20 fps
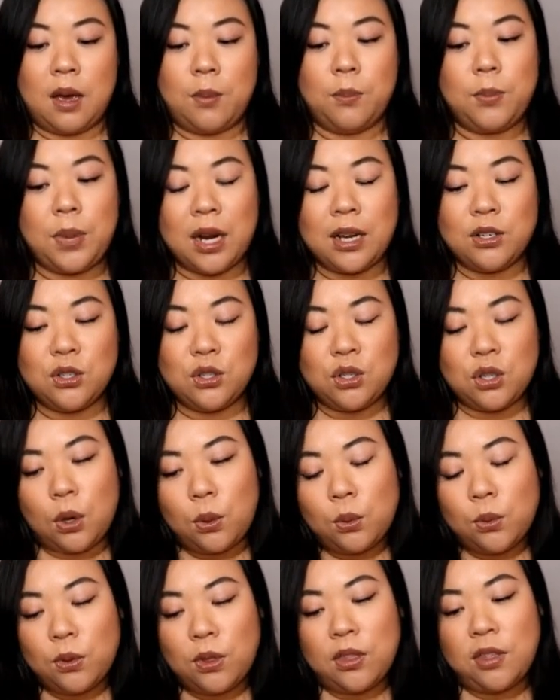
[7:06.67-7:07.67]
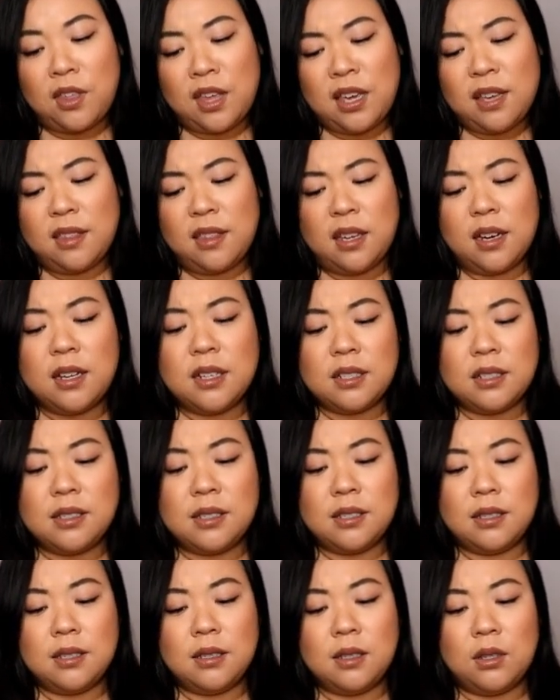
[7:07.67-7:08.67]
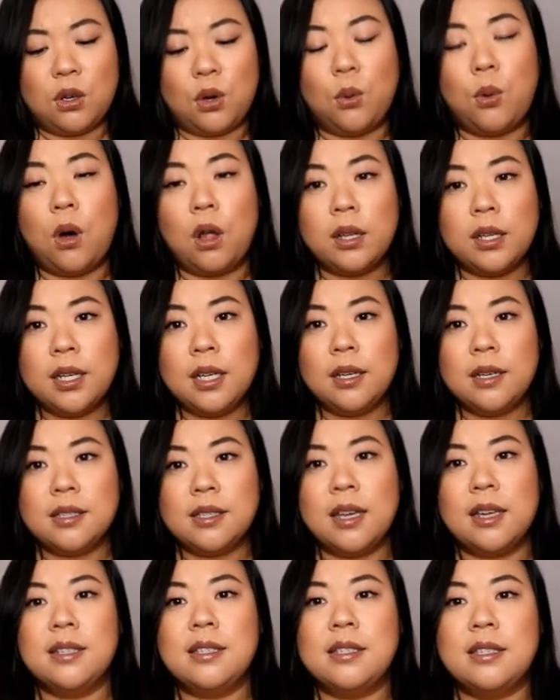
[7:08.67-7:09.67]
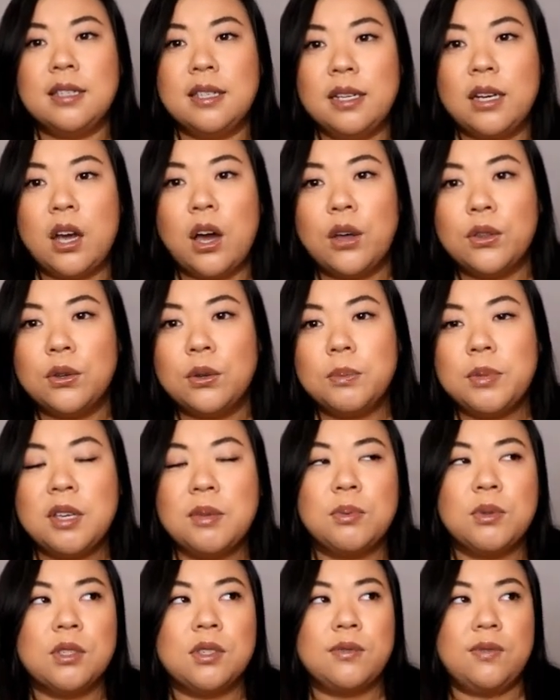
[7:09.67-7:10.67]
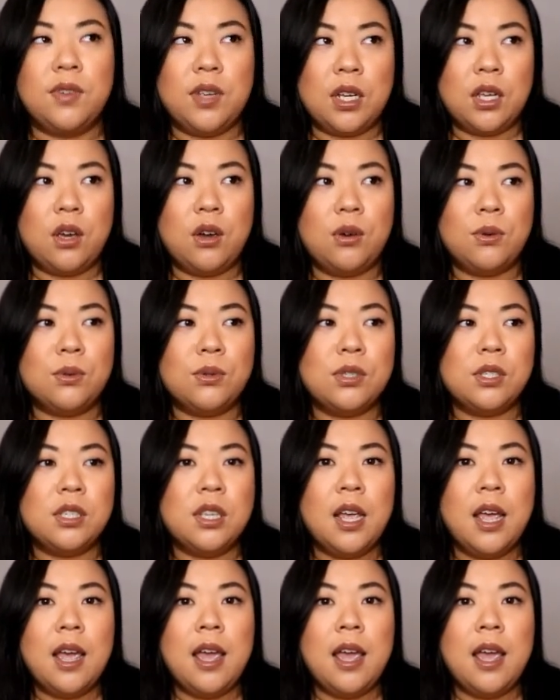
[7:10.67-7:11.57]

But I don't think that it's the quality, because I'd seen other people's videos